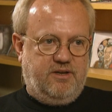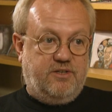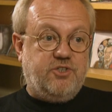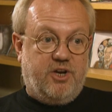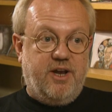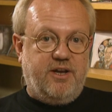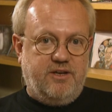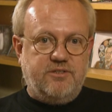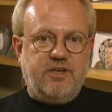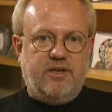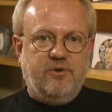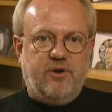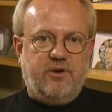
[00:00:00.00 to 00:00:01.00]
a Chinese
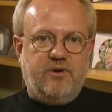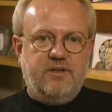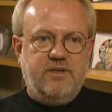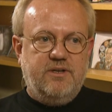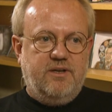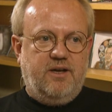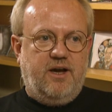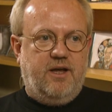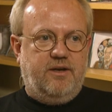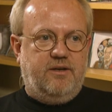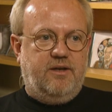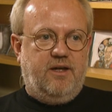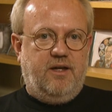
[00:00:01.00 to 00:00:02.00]
hero,
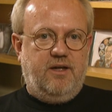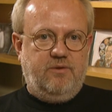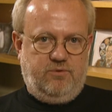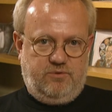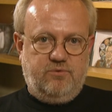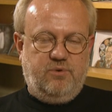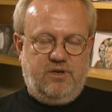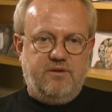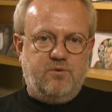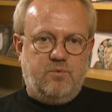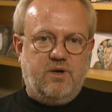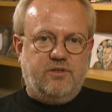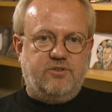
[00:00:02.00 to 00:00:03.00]
and it was really
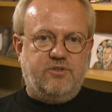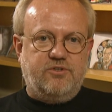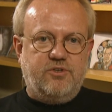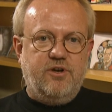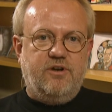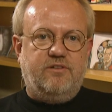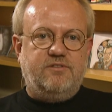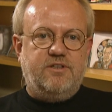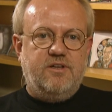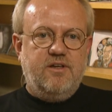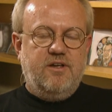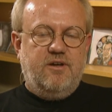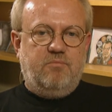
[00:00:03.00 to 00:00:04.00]
well deserved.
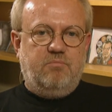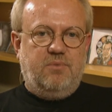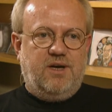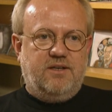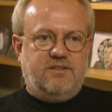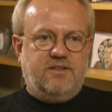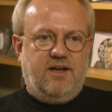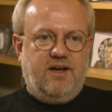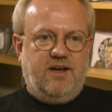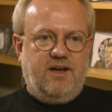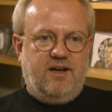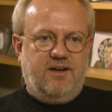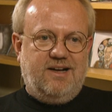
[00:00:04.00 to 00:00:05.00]
But
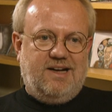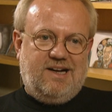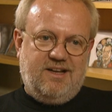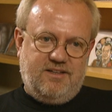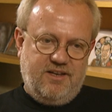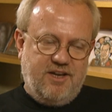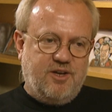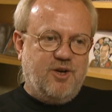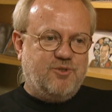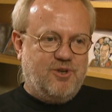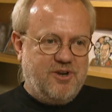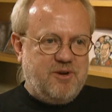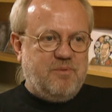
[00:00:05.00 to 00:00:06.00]
I think it
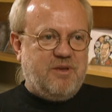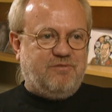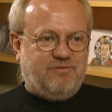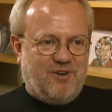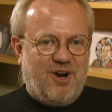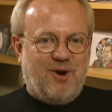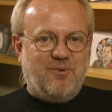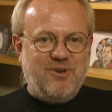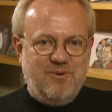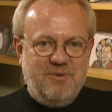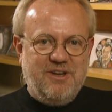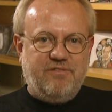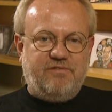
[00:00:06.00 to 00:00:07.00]
goes a little bit far when you
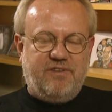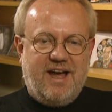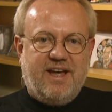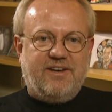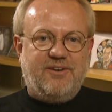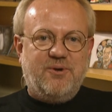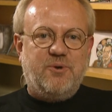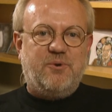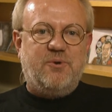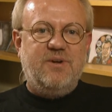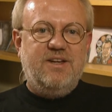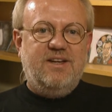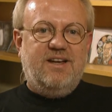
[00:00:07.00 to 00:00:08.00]
meet a fan who
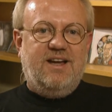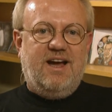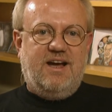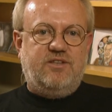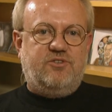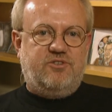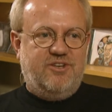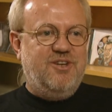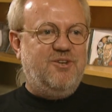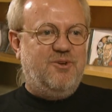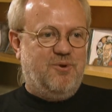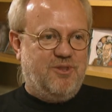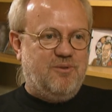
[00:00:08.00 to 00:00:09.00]
has seen
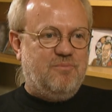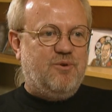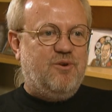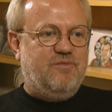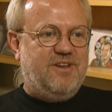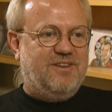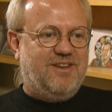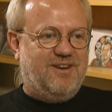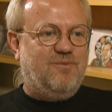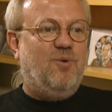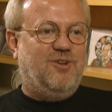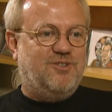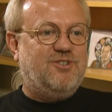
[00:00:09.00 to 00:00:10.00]
you in the movie and then
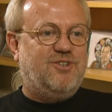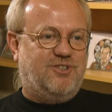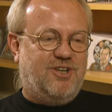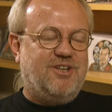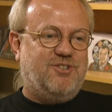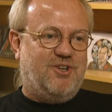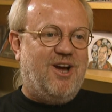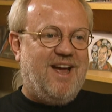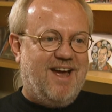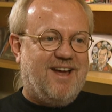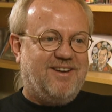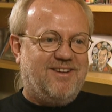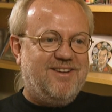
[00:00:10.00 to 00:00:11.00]
wants to touch your
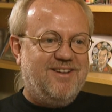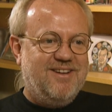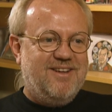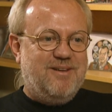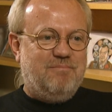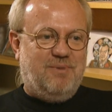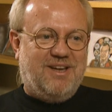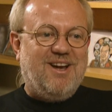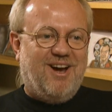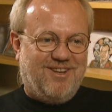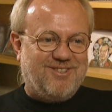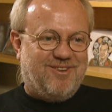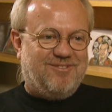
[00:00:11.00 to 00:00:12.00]
hand
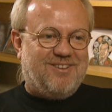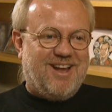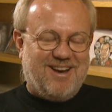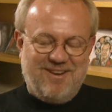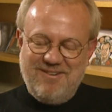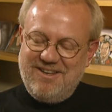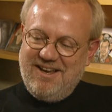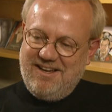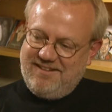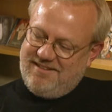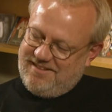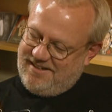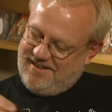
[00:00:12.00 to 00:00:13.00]
because of that. I mean,
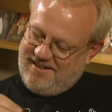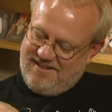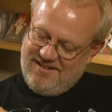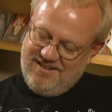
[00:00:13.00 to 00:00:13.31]
that